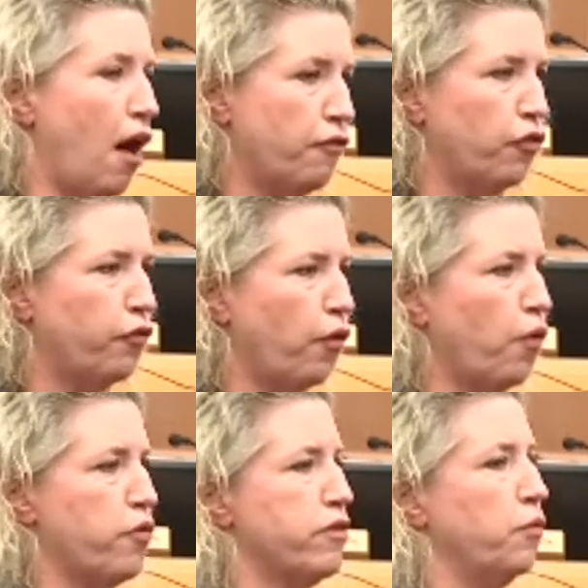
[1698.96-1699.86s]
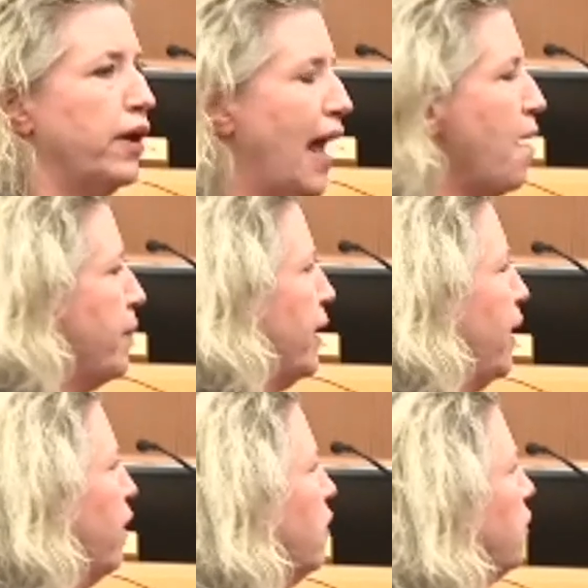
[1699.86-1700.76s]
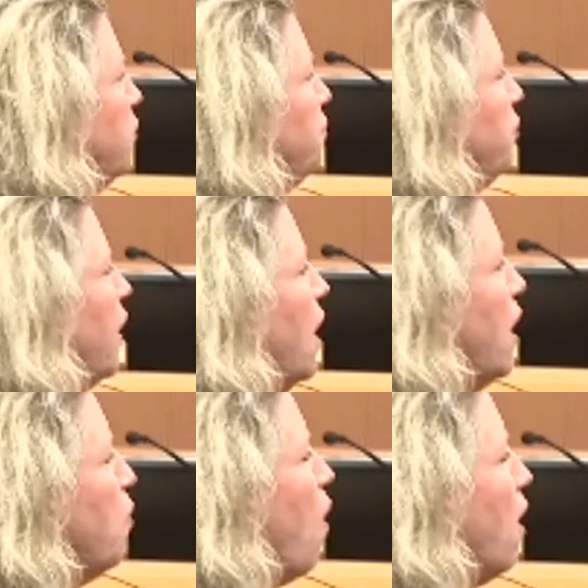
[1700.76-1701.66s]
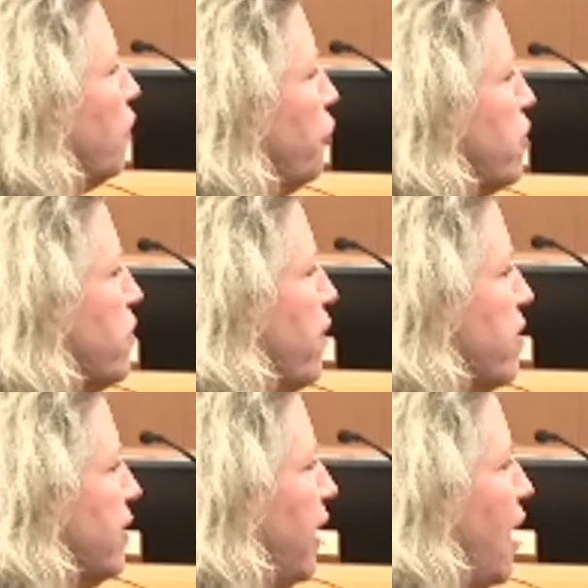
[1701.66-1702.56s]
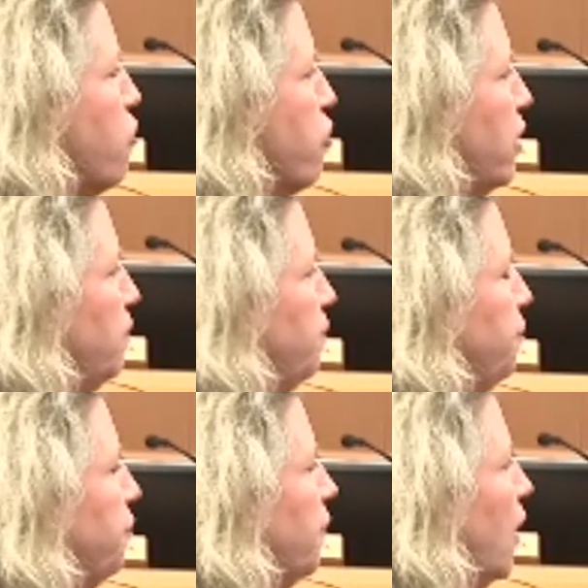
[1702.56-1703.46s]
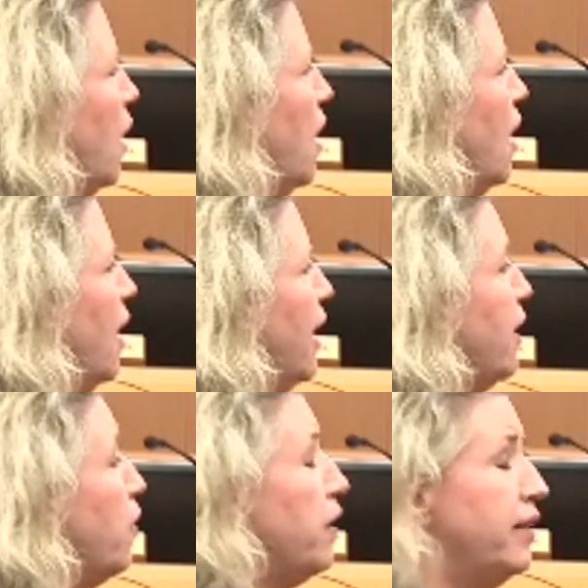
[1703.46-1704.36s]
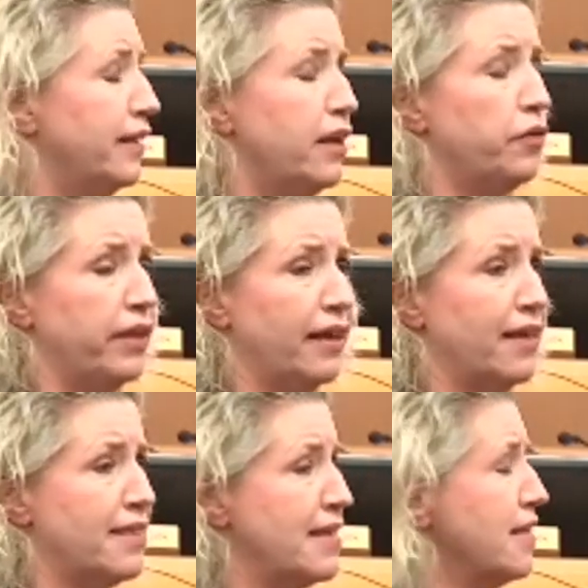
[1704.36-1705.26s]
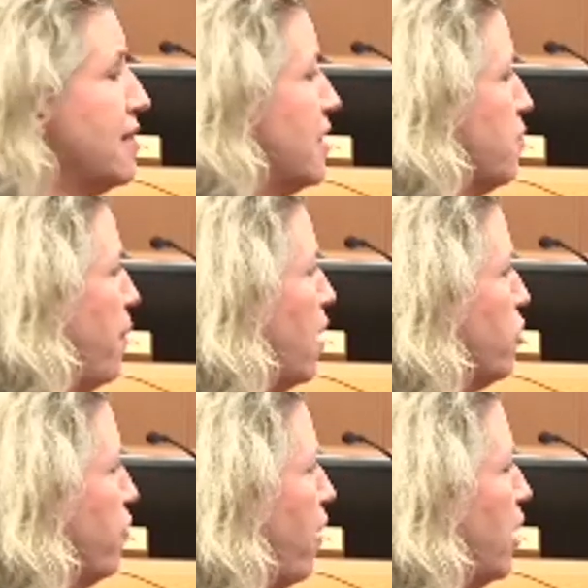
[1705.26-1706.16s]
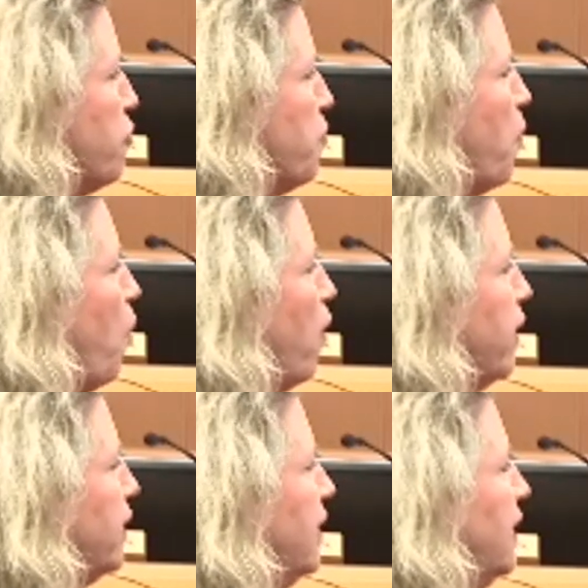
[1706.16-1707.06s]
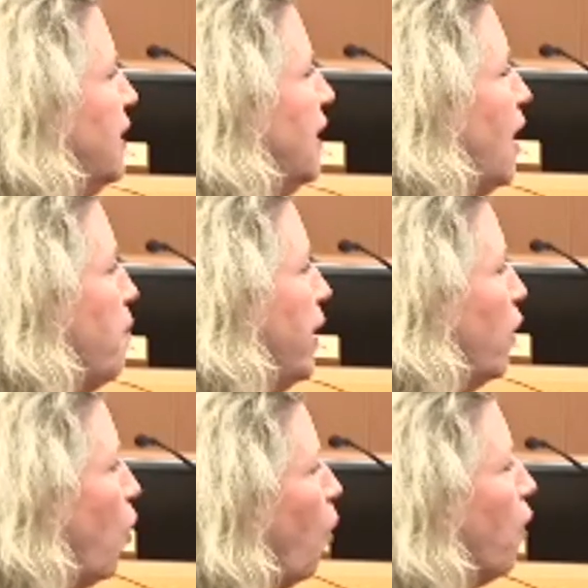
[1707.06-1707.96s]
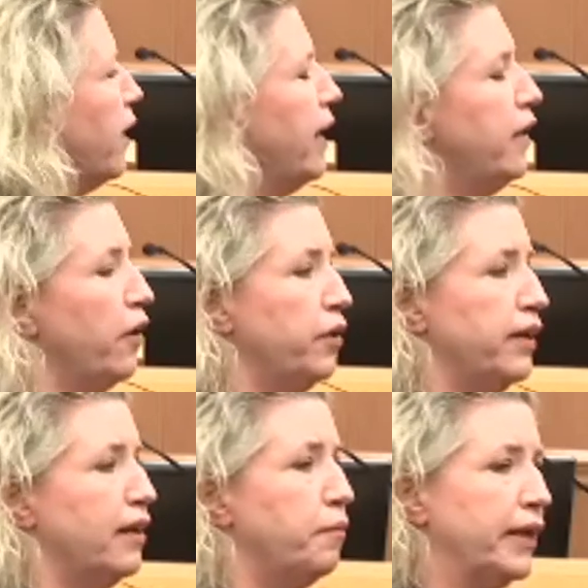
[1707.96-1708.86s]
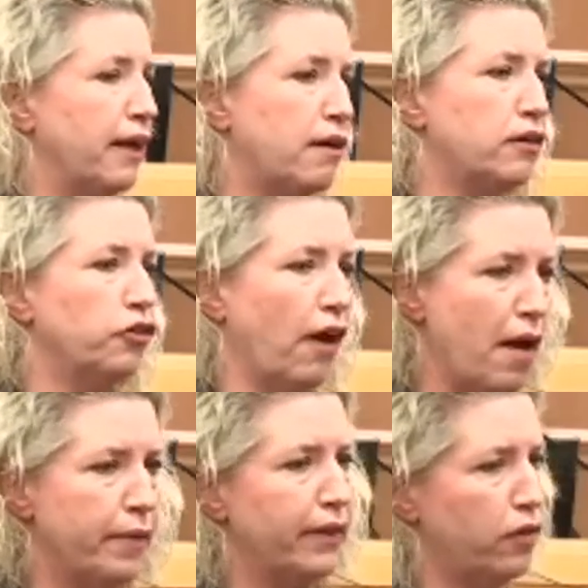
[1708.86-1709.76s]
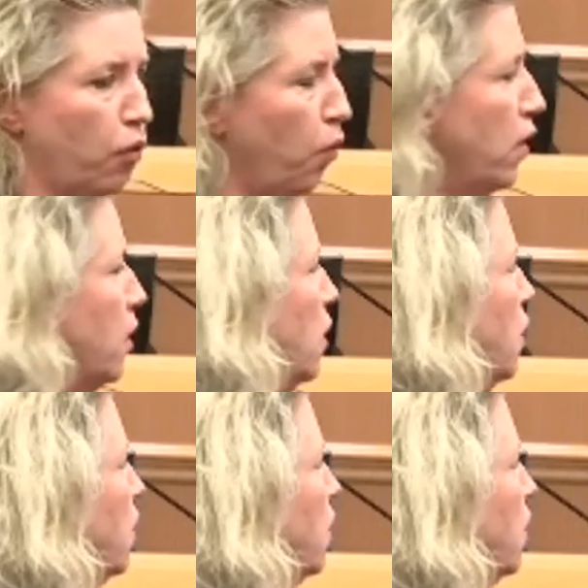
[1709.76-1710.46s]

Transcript: lawful force and what happened here. He walked through his investigation. You know, he did note the inconsistencies in Bongiovanni's report. Um, in court, he noted McDonald grabbing the door,